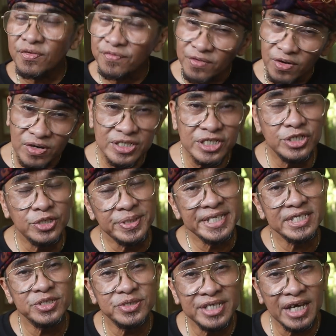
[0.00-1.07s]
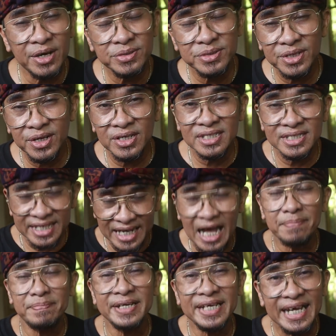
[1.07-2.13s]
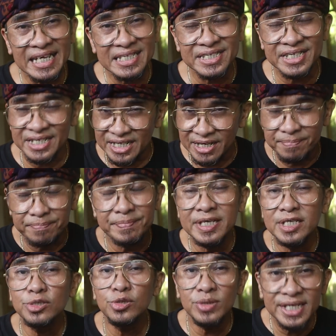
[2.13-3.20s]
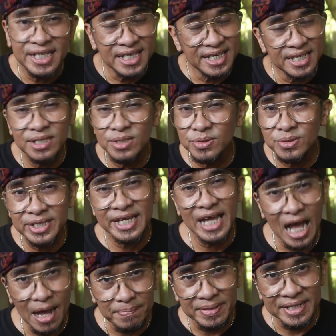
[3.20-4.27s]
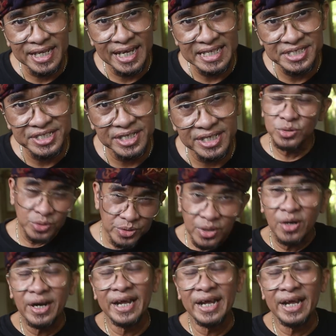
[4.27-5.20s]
of course, you need to download the application, the Peduli Lindungi application, to your